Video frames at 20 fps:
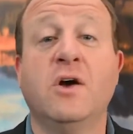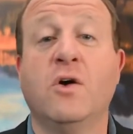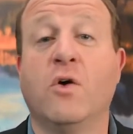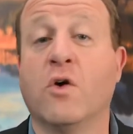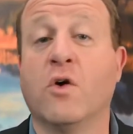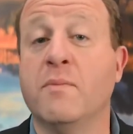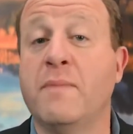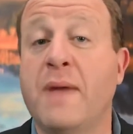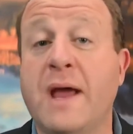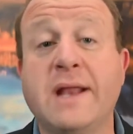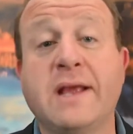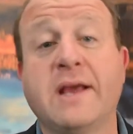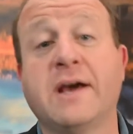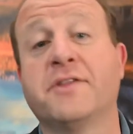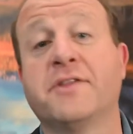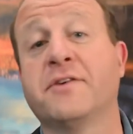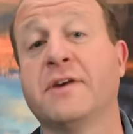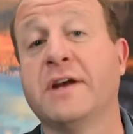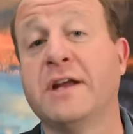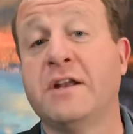or many
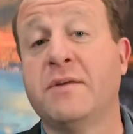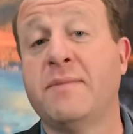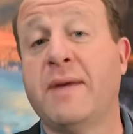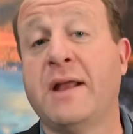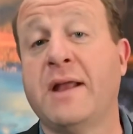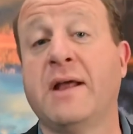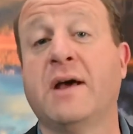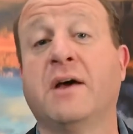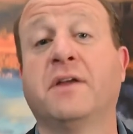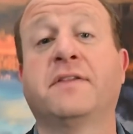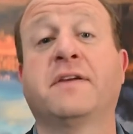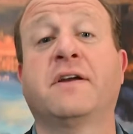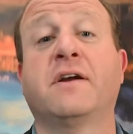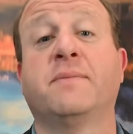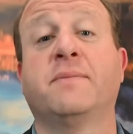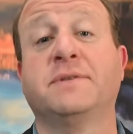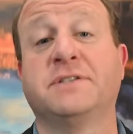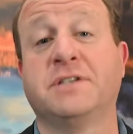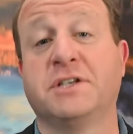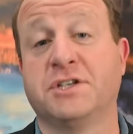other in-demand healthcare
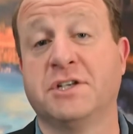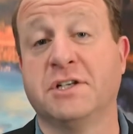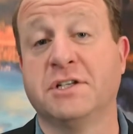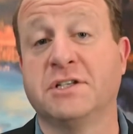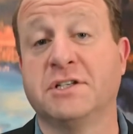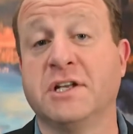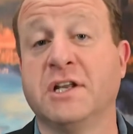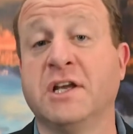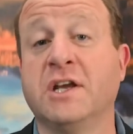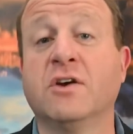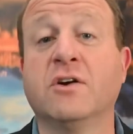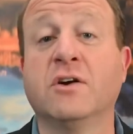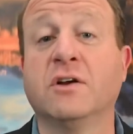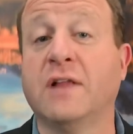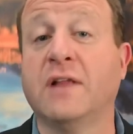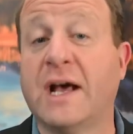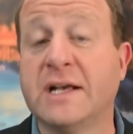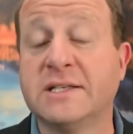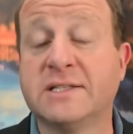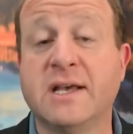positions in a year or
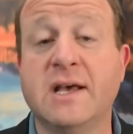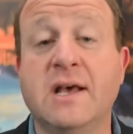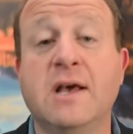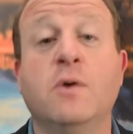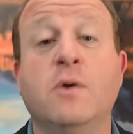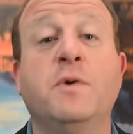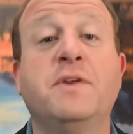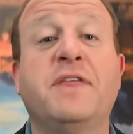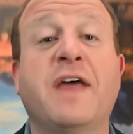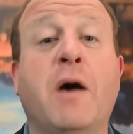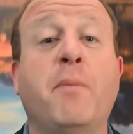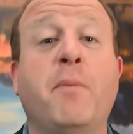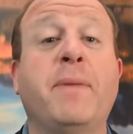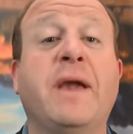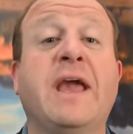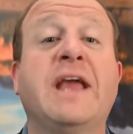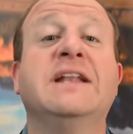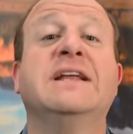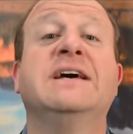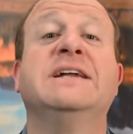less without
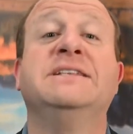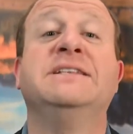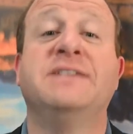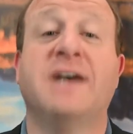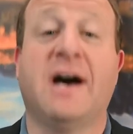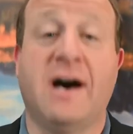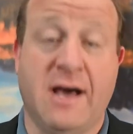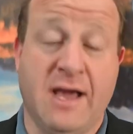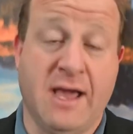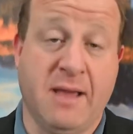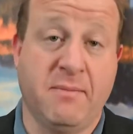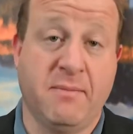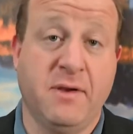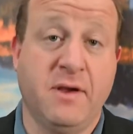paying a dime